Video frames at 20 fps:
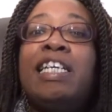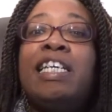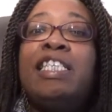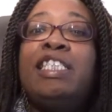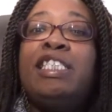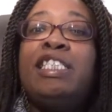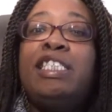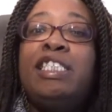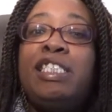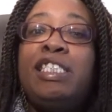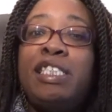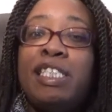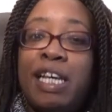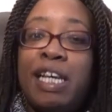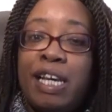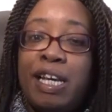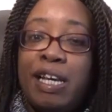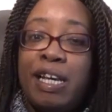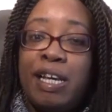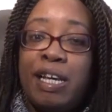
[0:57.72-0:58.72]

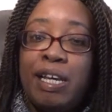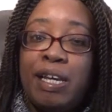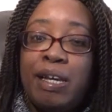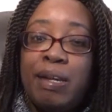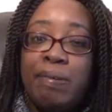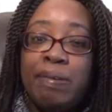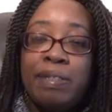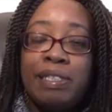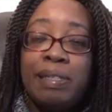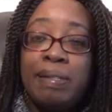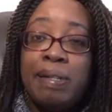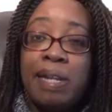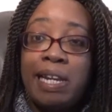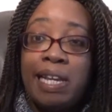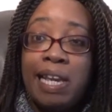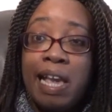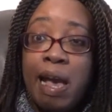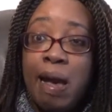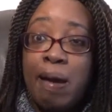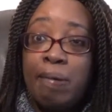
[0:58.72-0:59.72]
So, what's a
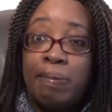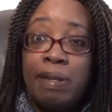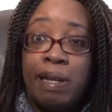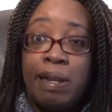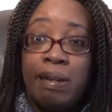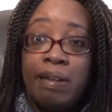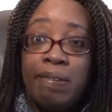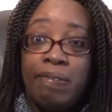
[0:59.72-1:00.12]
mini album?